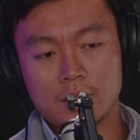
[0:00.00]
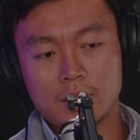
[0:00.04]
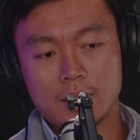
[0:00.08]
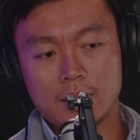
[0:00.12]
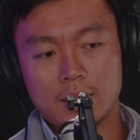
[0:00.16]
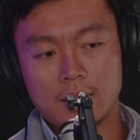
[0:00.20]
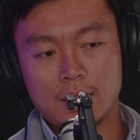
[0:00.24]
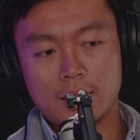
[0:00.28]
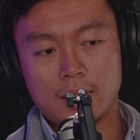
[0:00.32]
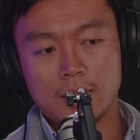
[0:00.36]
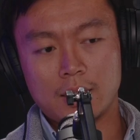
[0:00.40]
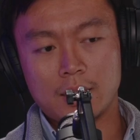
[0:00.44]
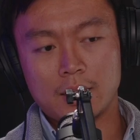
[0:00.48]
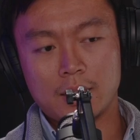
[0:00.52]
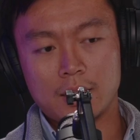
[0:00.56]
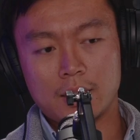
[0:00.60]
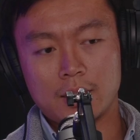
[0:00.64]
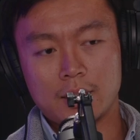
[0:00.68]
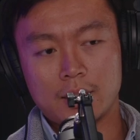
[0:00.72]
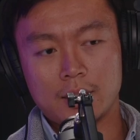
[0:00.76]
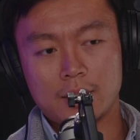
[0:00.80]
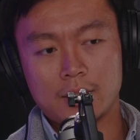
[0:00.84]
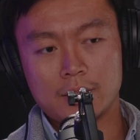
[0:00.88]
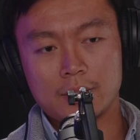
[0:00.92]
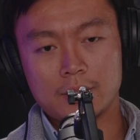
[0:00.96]

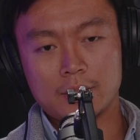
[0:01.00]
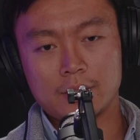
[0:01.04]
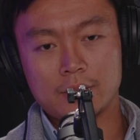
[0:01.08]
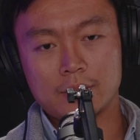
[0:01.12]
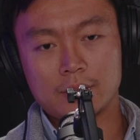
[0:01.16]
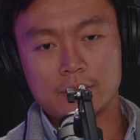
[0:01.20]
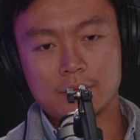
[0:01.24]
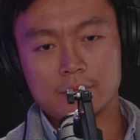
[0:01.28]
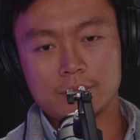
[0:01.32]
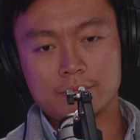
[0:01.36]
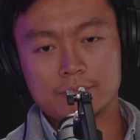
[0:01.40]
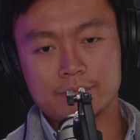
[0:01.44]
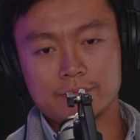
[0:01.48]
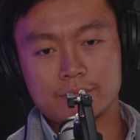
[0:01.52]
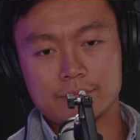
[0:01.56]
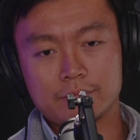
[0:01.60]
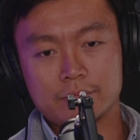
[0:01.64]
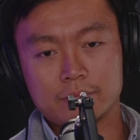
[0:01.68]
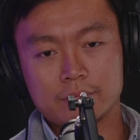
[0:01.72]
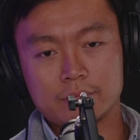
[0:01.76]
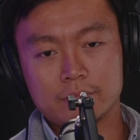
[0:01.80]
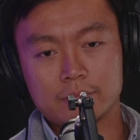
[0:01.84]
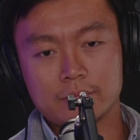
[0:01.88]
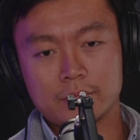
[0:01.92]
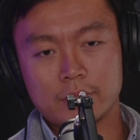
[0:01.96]
I
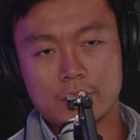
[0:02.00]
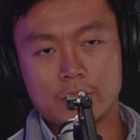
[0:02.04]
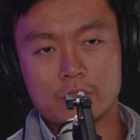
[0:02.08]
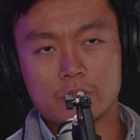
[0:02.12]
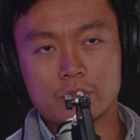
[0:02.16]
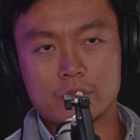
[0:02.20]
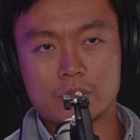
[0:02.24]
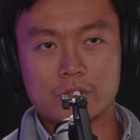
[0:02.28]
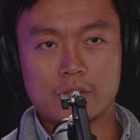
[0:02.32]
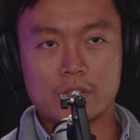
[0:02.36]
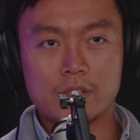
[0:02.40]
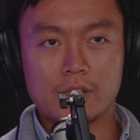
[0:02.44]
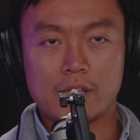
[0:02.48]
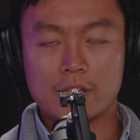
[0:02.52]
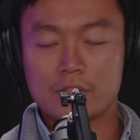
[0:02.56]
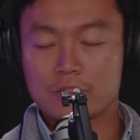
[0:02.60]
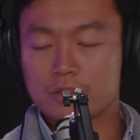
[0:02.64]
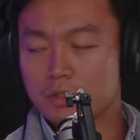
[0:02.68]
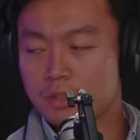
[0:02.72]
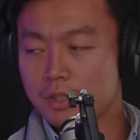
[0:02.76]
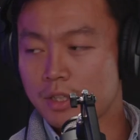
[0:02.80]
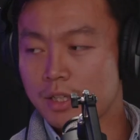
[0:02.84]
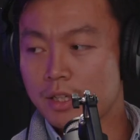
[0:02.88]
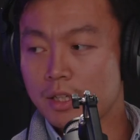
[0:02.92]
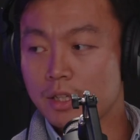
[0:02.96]
should say
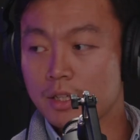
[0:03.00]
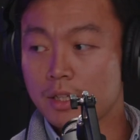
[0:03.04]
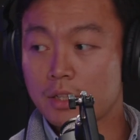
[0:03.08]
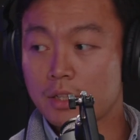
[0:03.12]
yesterday,